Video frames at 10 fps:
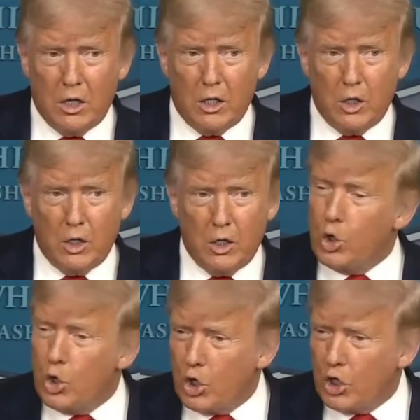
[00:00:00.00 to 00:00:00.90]
New
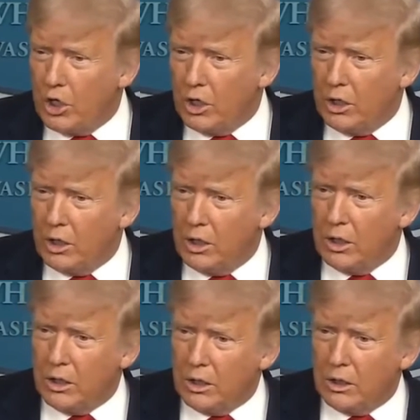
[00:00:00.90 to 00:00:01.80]
York
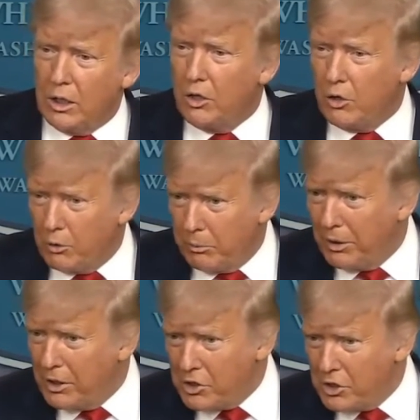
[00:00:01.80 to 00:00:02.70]
and other
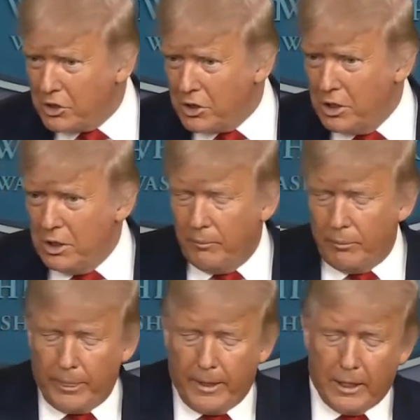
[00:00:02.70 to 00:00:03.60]
places,
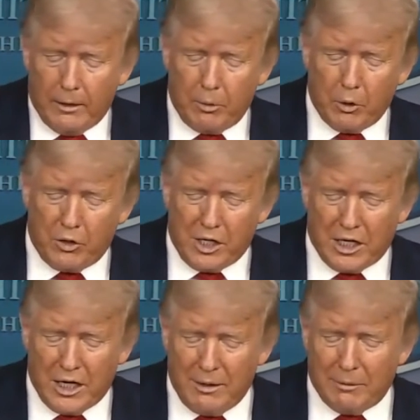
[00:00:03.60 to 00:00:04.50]
both
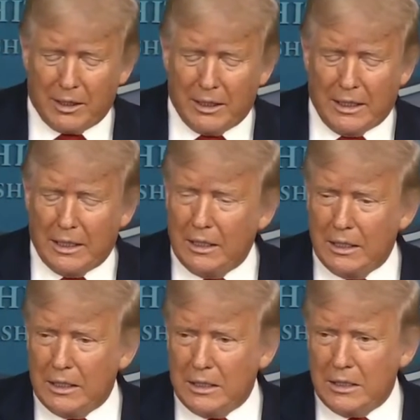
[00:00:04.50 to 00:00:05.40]
economically
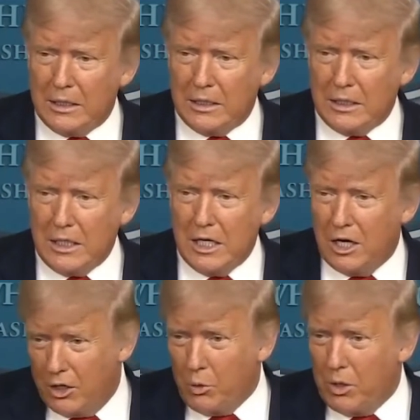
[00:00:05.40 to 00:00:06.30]
and in
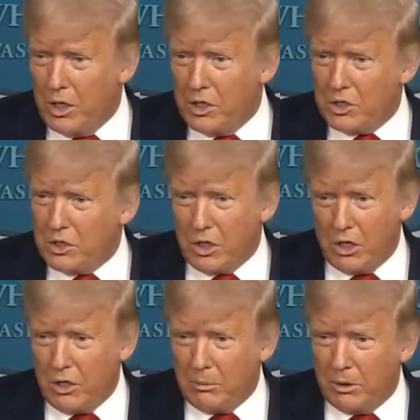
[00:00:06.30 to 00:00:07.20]
other ways, it's
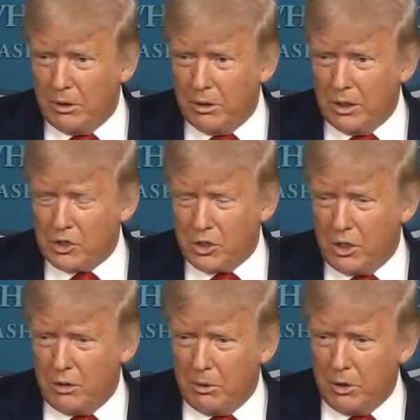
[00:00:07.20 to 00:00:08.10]
horrible. It's
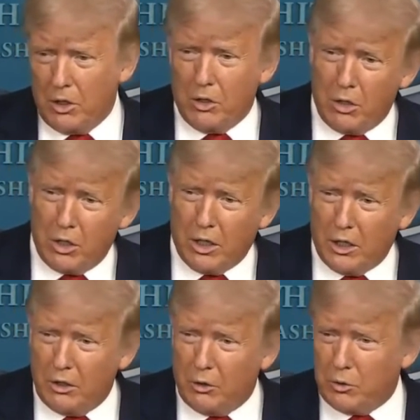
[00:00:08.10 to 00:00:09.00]
horrible. Look at
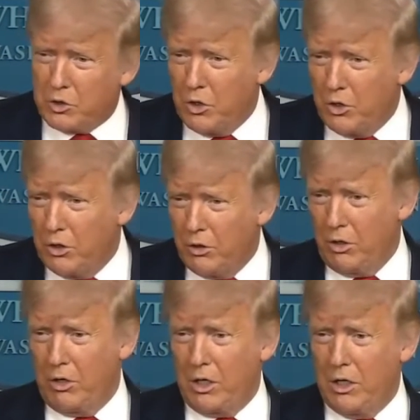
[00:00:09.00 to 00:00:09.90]
Oregon. Look what's going on in
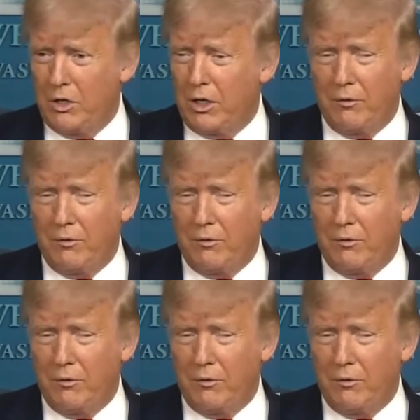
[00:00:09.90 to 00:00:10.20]
Oregon. I